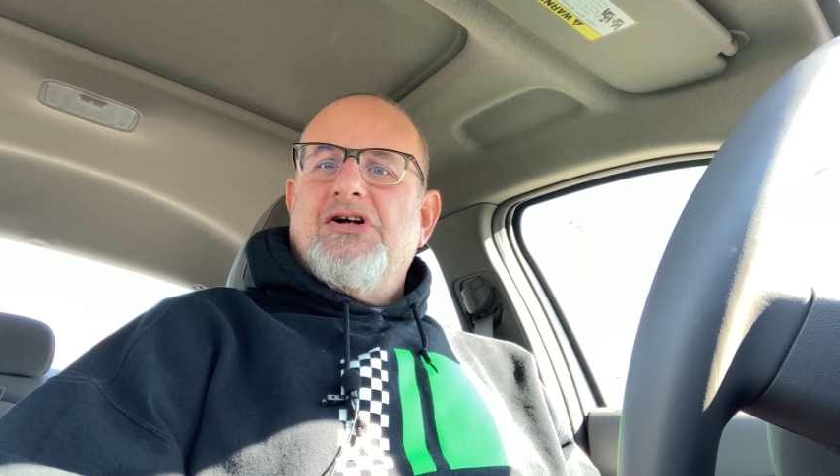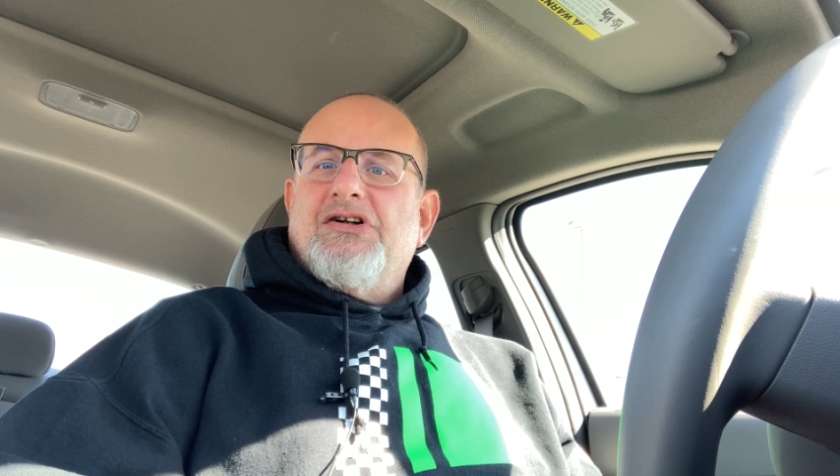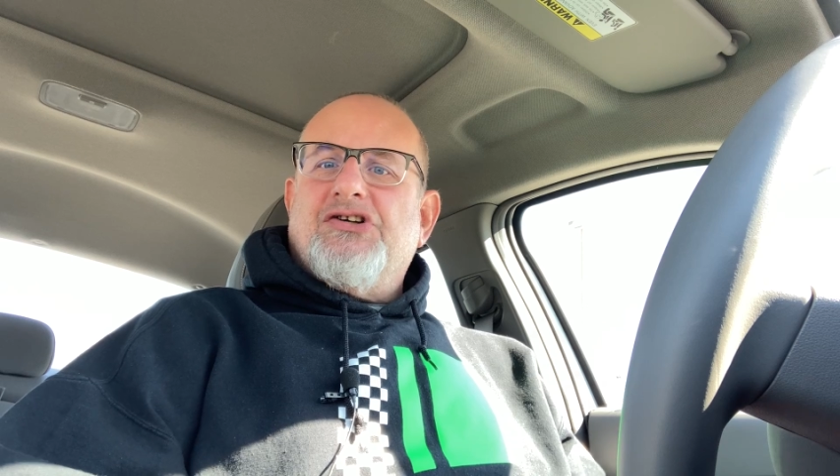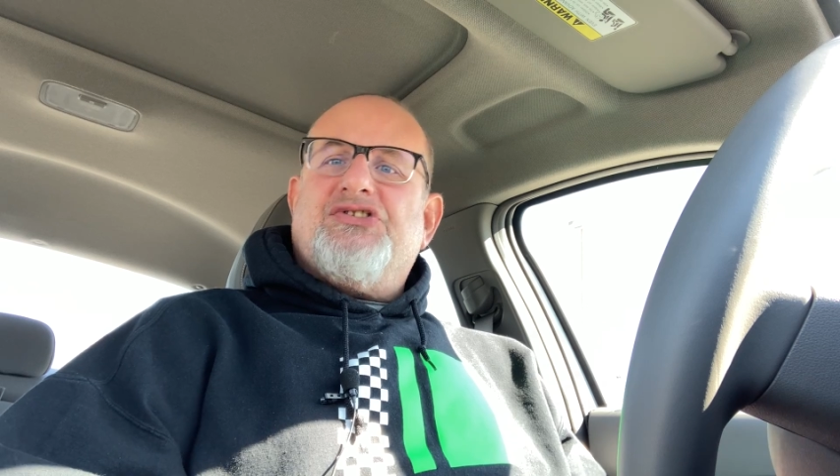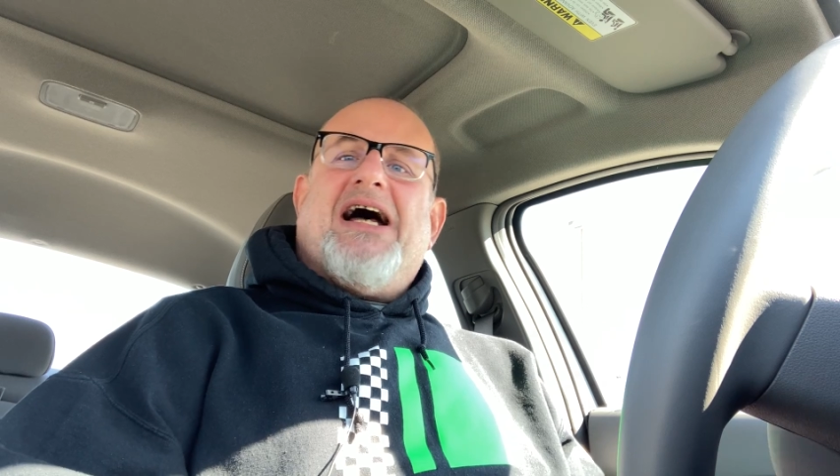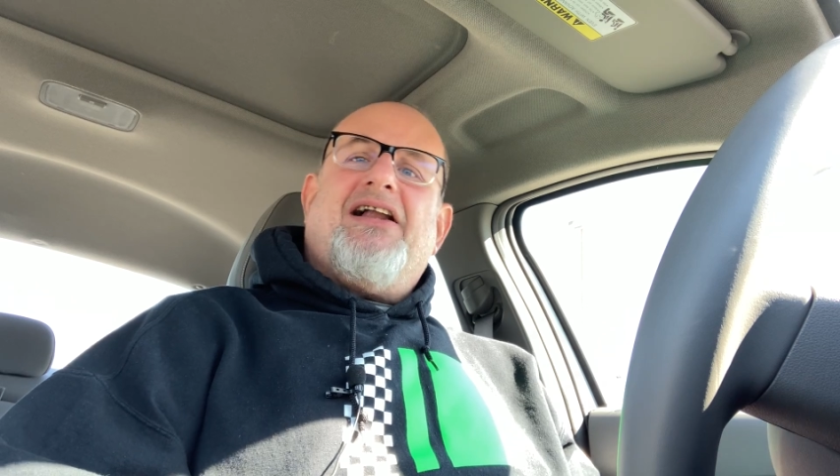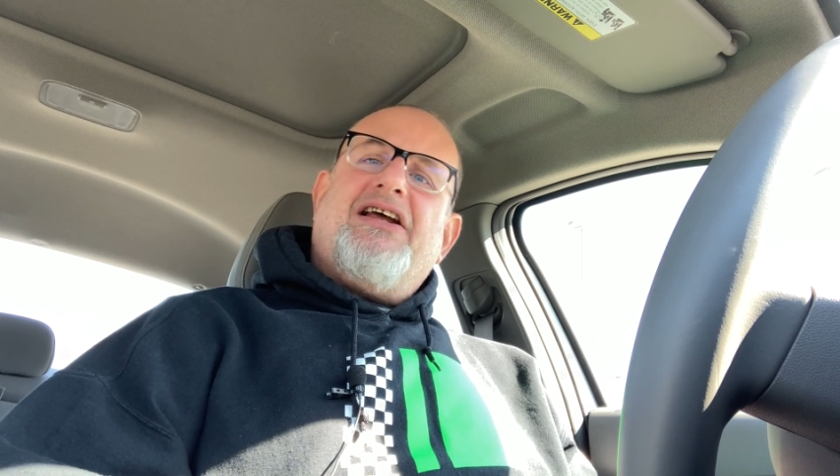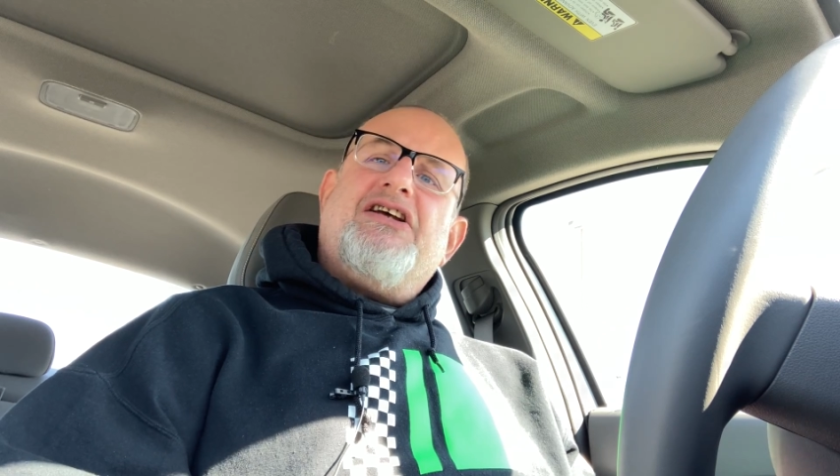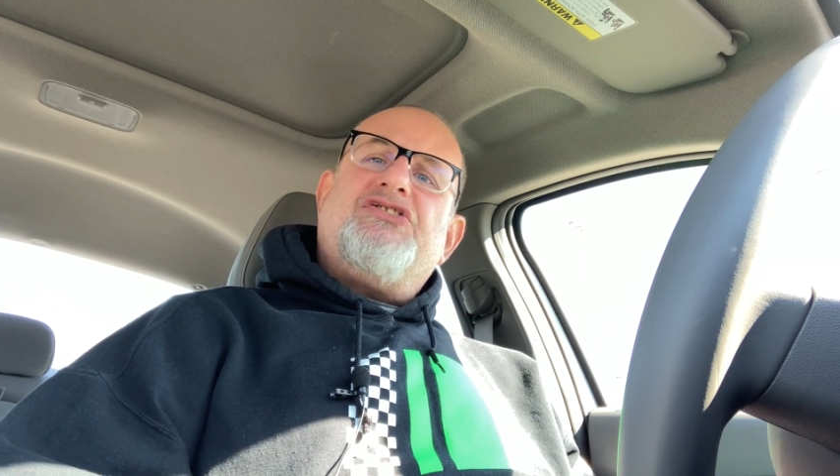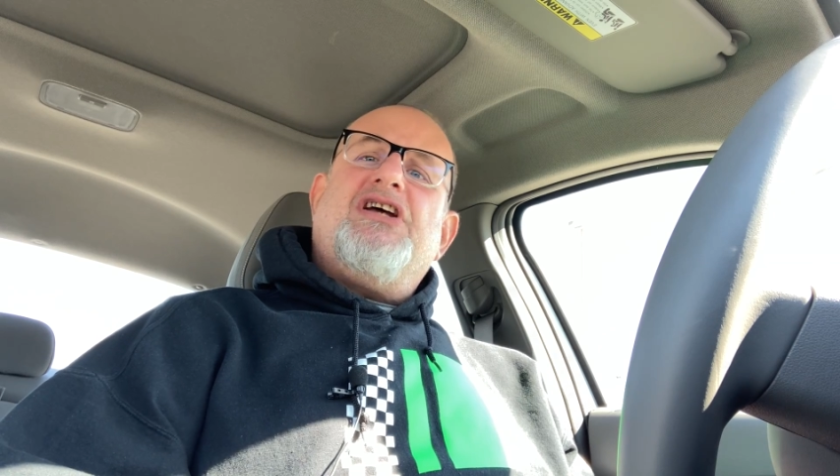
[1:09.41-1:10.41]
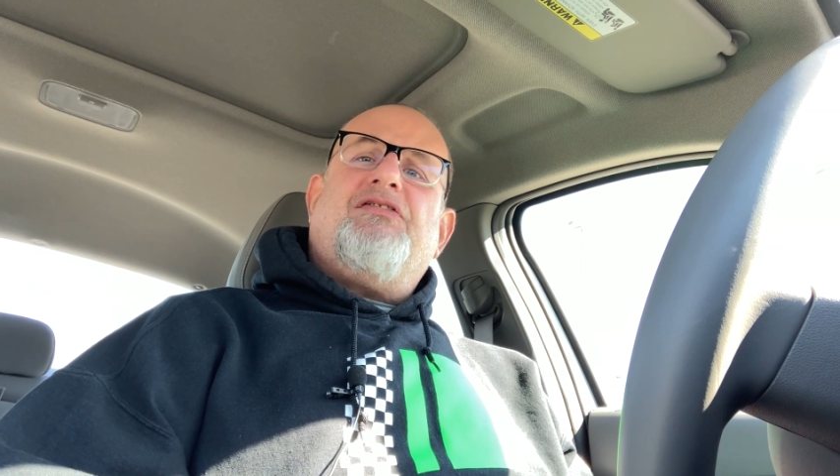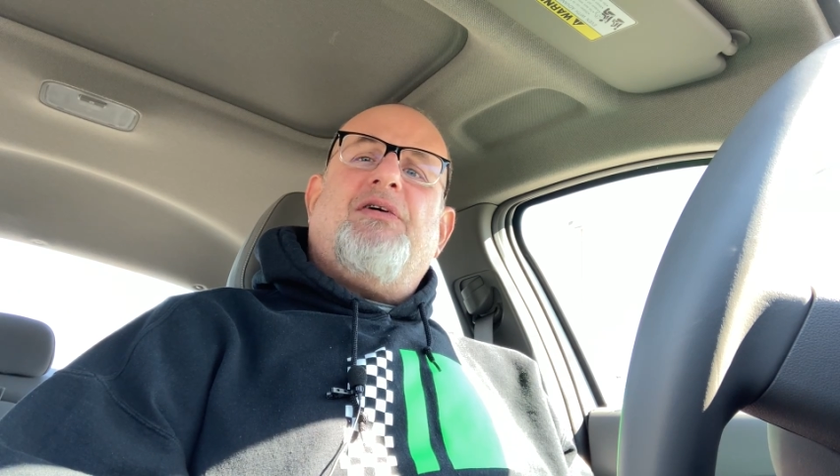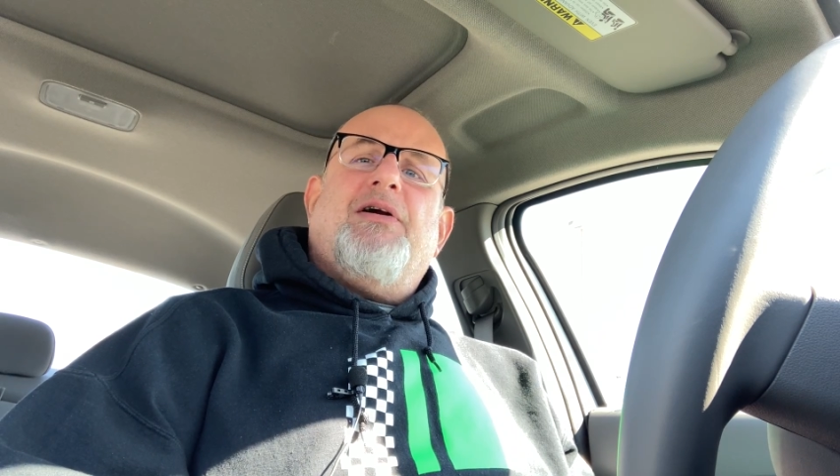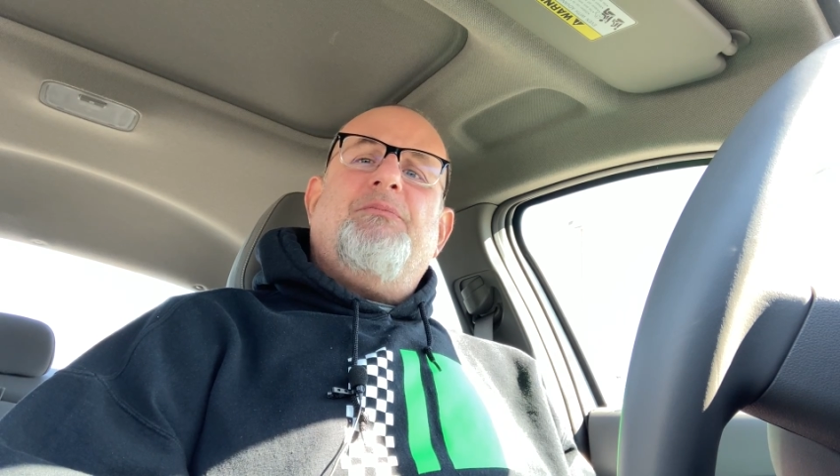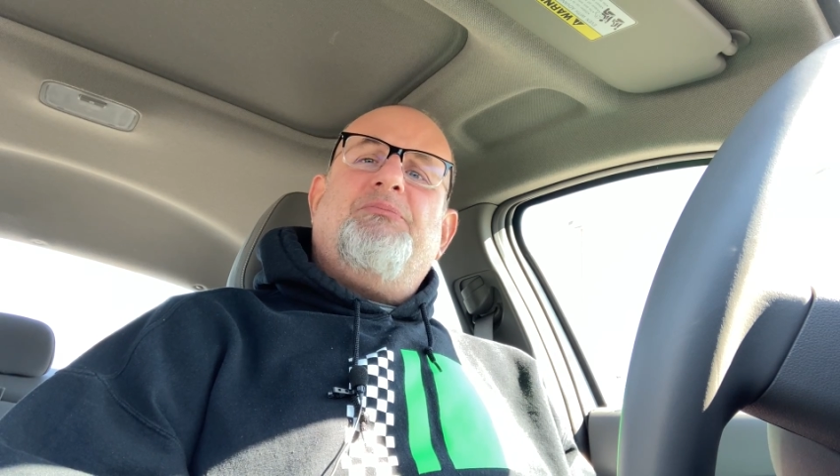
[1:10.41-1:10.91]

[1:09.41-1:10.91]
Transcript: The styling is different,